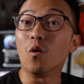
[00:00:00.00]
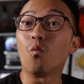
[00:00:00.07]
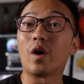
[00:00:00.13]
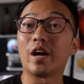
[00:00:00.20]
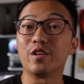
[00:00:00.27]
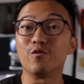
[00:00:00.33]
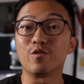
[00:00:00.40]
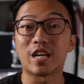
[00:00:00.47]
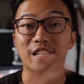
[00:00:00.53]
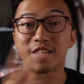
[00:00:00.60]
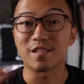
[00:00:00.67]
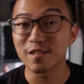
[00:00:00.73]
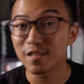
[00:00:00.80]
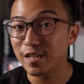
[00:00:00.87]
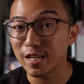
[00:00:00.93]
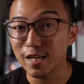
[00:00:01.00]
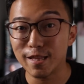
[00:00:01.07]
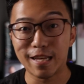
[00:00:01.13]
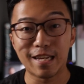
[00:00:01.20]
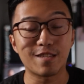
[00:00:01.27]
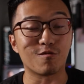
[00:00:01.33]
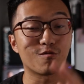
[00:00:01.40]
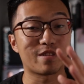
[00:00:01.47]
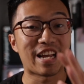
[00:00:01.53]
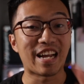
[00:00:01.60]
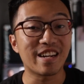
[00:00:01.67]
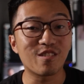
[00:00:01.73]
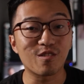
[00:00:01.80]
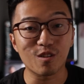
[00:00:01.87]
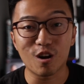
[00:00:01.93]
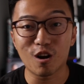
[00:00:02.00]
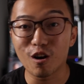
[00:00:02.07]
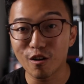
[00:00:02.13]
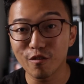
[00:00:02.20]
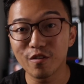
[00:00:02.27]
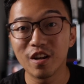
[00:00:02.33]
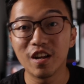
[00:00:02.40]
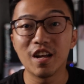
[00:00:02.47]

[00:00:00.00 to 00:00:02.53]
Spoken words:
what you can see, things to take note of,